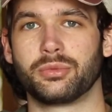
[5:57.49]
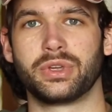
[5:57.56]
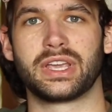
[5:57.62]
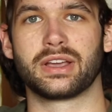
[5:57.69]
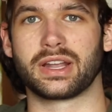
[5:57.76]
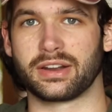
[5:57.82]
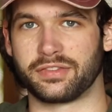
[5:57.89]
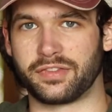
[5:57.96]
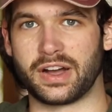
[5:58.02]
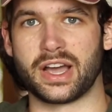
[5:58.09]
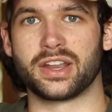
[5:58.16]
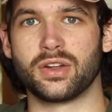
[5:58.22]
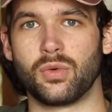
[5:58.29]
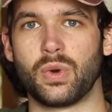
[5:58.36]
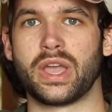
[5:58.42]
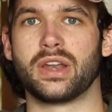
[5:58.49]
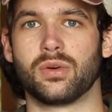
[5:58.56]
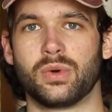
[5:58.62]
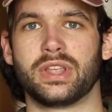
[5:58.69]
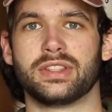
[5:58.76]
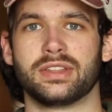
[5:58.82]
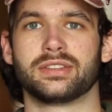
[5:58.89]
got to find a way to
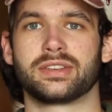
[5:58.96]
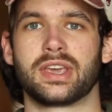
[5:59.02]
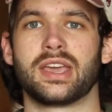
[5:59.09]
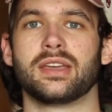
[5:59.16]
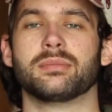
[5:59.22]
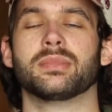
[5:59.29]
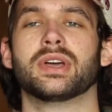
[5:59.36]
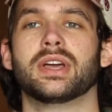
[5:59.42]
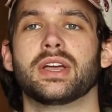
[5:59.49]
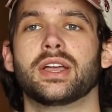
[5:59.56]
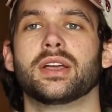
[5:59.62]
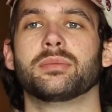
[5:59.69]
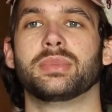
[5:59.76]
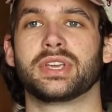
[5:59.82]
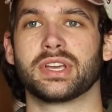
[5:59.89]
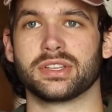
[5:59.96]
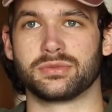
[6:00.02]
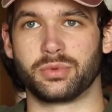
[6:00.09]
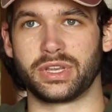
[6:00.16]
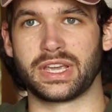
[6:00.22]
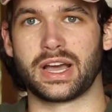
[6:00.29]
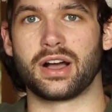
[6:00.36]
win this game, because
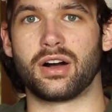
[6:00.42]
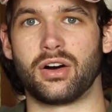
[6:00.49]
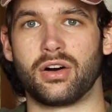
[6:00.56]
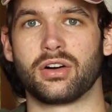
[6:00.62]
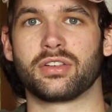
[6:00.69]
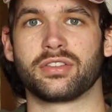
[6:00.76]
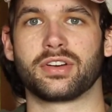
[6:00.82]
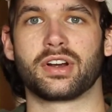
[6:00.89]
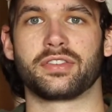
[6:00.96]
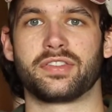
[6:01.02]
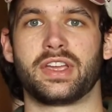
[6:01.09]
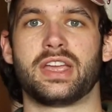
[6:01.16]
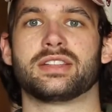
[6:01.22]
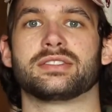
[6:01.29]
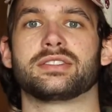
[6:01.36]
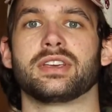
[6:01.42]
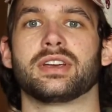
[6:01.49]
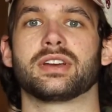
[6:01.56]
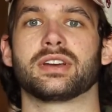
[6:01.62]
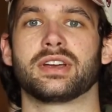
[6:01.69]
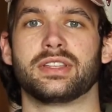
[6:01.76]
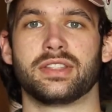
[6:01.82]
we got all of our fans
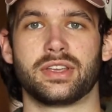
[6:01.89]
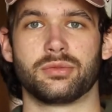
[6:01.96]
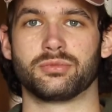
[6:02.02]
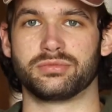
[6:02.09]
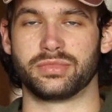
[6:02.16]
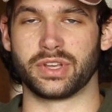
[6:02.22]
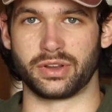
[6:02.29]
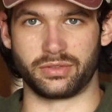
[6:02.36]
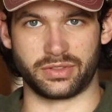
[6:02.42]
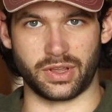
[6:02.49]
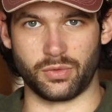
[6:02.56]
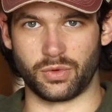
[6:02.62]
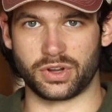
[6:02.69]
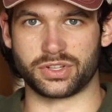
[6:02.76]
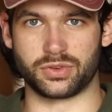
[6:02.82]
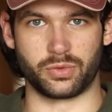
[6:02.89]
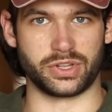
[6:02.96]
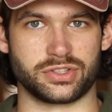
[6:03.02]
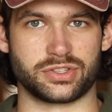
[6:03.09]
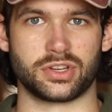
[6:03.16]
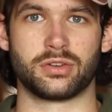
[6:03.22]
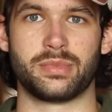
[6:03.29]
here, and they want us to
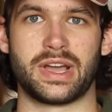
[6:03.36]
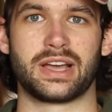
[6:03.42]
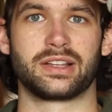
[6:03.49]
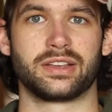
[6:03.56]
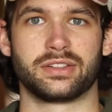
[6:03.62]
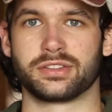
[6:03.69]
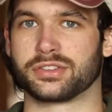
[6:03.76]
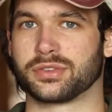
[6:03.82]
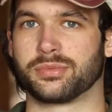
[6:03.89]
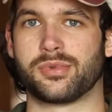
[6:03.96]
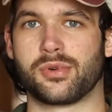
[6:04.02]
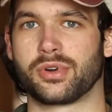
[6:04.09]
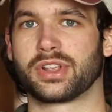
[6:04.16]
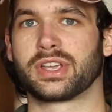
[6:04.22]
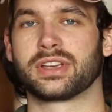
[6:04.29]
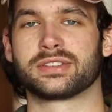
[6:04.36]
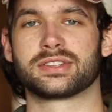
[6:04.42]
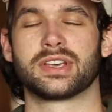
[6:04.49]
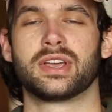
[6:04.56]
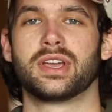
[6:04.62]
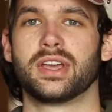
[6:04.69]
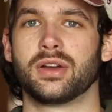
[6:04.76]
so badly, and they're supporting
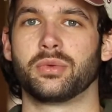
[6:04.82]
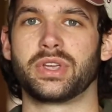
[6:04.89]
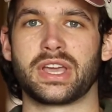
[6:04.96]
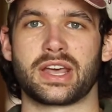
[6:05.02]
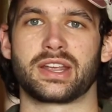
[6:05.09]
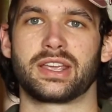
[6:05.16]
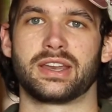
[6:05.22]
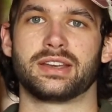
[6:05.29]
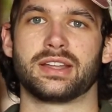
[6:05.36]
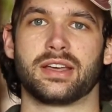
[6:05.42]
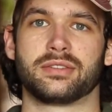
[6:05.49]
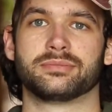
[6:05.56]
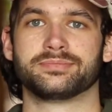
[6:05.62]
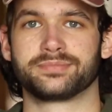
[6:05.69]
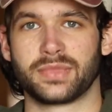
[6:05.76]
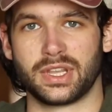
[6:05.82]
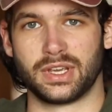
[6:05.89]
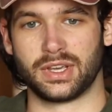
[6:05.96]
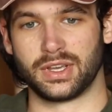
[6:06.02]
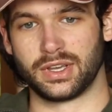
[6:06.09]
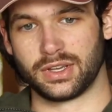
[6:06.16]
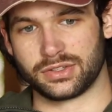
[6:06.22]
us, and we got to get it done.
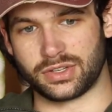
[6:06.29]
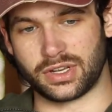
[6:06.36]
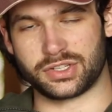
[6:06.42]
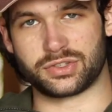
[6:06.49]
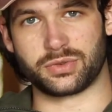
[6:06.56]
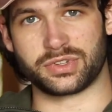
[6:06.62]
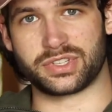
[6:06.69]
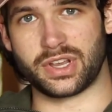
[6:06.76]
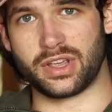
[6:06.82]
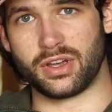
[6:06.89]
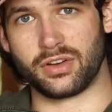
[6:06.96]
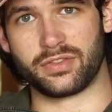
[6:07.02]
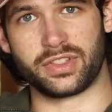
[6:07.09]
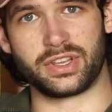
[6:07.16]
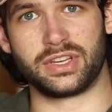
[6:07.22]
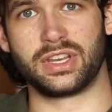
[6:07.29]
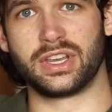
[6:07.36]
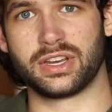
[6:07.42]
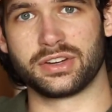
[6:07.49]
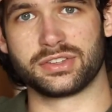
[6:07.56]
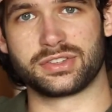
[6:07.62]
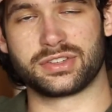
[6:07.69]
So I just want to say, over the
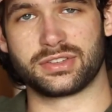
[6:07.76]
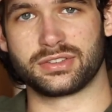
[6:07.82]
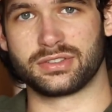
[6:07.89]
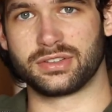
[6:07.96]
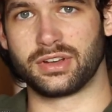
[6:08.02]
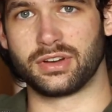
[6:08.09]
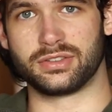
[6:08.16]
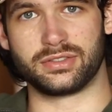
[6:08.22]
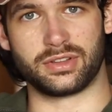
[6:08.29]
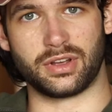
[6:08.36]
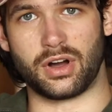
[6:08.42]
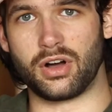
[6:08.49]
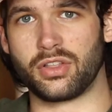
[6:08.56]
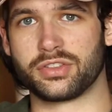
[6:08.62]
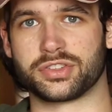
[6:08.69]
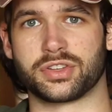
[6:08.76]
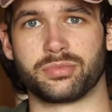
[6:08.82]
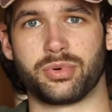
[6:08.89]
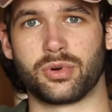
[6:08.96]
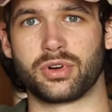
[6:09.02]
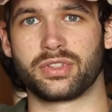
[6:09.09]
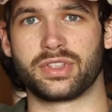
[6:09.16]
years, all the
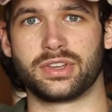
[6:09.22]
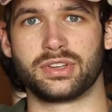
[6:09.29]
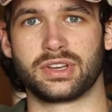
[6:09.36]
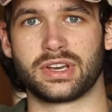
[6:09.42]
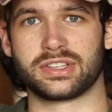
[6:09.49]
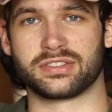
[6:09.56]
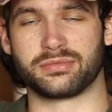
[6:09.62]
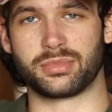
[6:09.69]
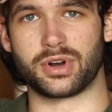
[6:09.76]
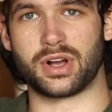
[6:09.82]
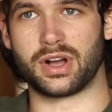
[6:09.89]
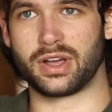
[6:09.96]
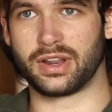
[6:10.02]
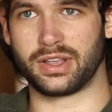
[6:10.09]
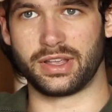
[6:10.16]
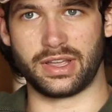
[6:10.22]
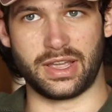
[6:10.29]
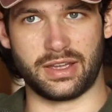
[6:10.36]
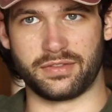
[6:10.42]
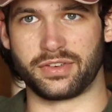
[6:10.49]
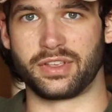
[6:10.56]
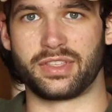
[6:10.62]
support that you guys have brought,
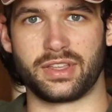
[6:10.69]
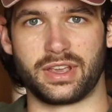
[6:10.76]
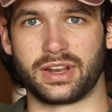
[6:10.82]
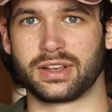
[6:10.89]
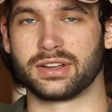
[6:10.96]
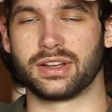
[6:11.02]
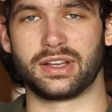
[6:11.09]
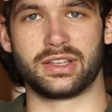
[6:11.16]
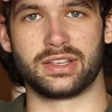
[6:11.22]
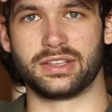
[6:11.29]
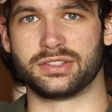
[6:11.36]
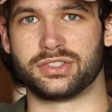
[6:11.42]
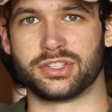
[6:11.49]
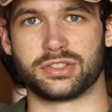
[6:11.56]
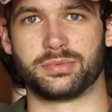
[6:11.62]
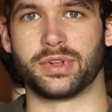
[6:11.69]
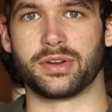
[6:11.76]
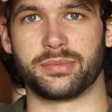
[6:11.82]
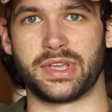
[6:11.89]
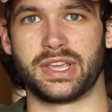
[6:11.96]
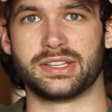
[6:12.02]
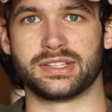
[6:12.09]
everything, it's just been
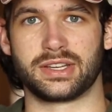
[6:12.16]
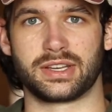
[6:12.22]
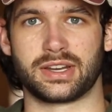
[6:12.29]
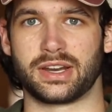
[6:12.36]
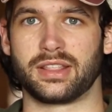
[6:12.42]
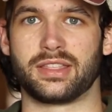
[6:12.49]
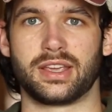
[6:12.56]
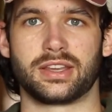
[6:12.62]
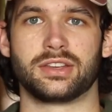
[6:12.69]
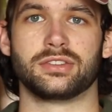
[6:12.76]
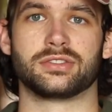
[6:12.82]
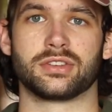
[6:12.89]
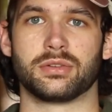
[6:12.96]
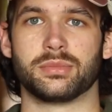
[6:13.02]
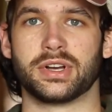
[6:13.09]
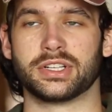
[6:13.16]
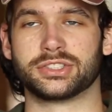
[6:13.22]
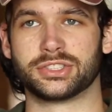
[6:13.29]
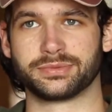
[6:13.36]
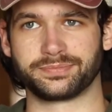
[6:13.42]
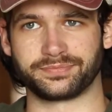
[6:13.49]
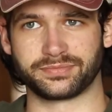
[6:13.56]
amazing, and I thank you so much.